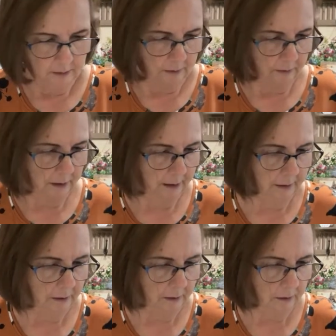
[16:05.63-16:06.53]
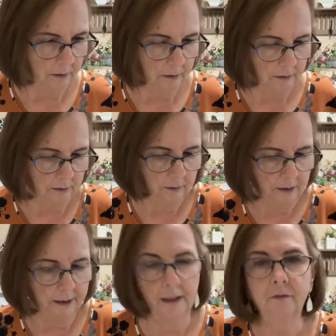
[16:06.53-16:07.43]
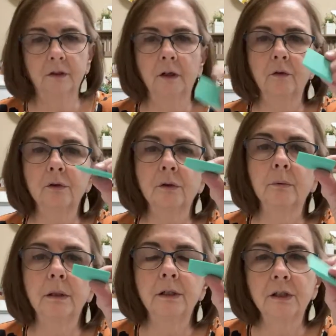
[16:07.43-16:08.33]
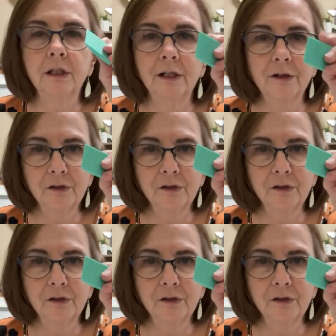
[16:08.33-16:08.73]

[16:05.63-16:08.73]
Okay. I have another squeegee here,